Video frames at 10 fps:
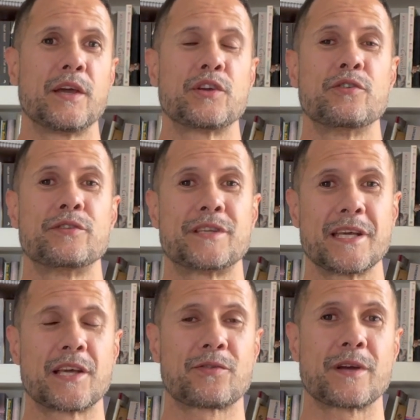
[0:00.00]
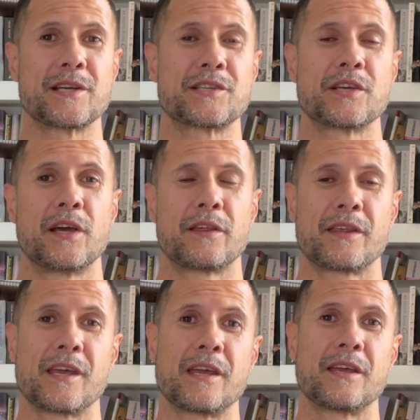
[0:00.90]
you decrease
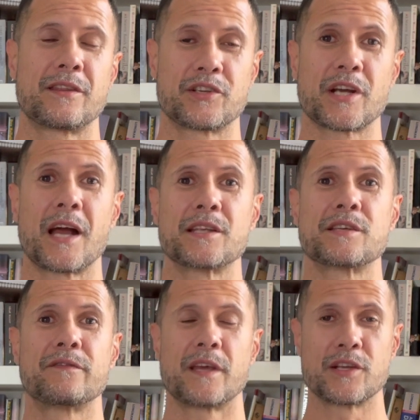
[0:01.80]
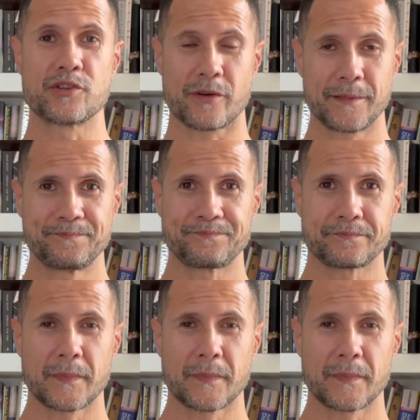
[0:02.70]
the chance of injury,